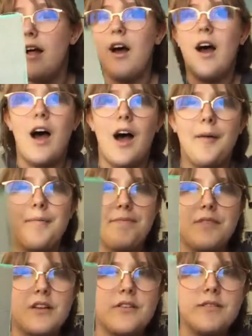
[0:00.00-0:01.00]

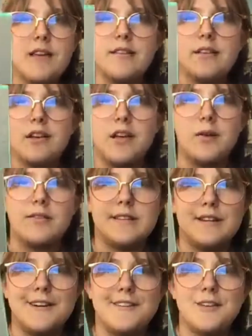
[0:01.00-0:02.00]
they're just easier to use and
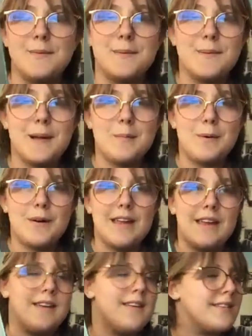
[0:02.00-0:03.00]
not super big and
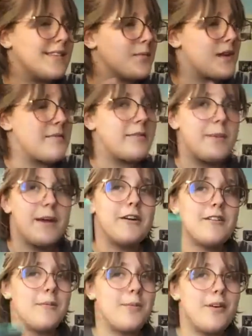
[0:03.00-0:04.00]
bulky. Sometimes bigger
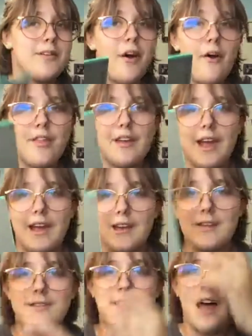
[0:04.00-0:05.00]
clipboards are the
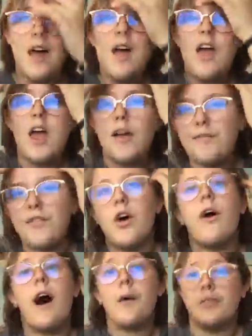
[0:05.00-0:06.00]
case. If so,
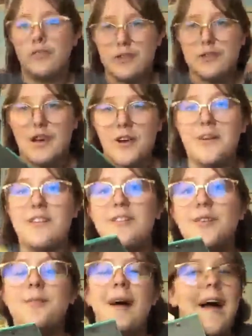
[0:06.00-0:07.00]
I will just go
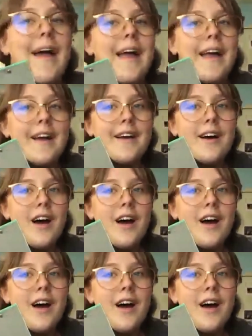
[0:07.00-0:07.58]
into my